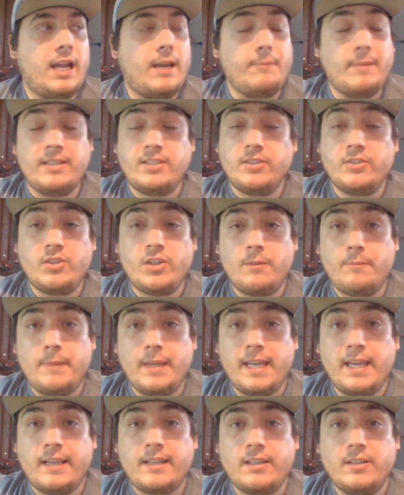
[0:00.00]
I messaged them
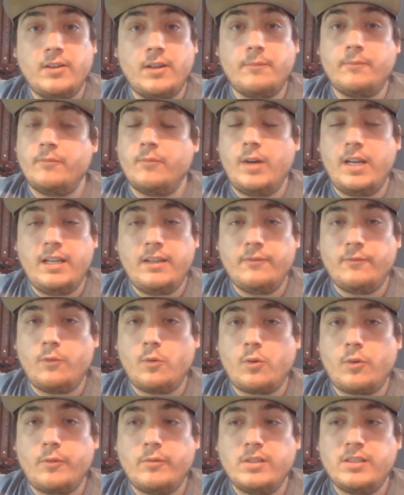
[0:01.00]
back and I'm waiting
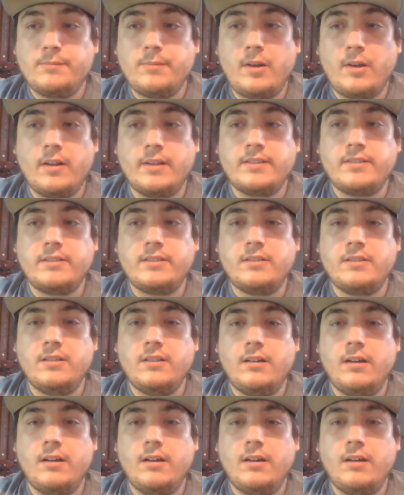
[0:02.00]
for a response.